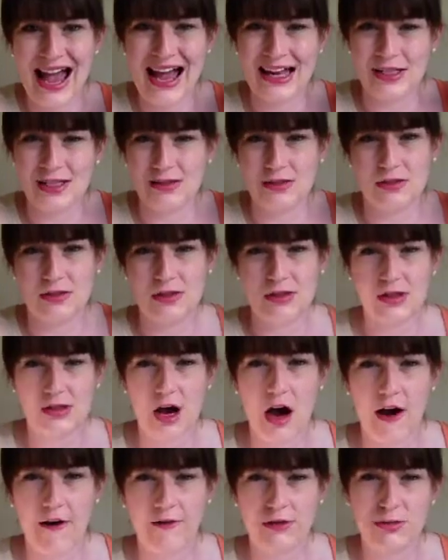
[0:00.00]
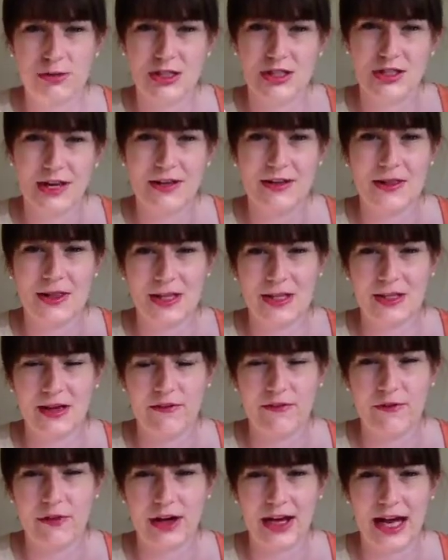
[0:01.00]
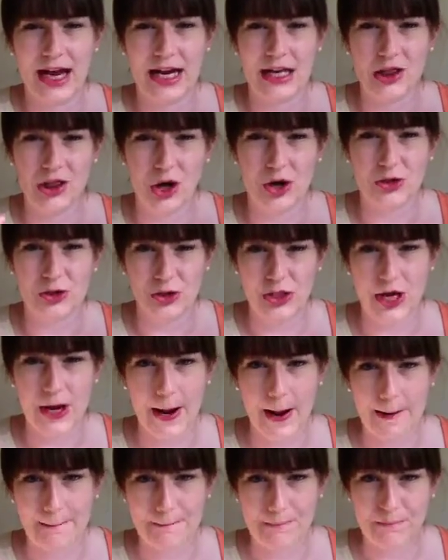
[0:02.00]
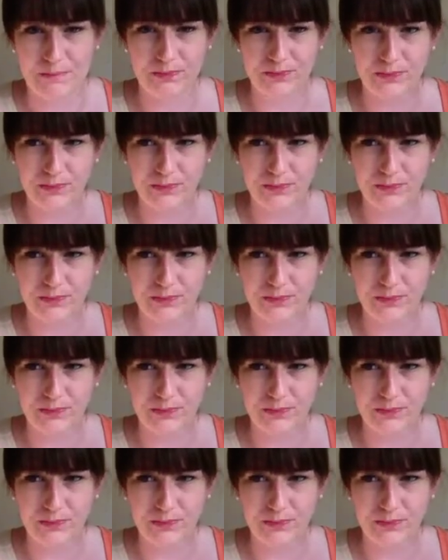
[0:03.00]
hair to look soft, but I don't think they're for like long-term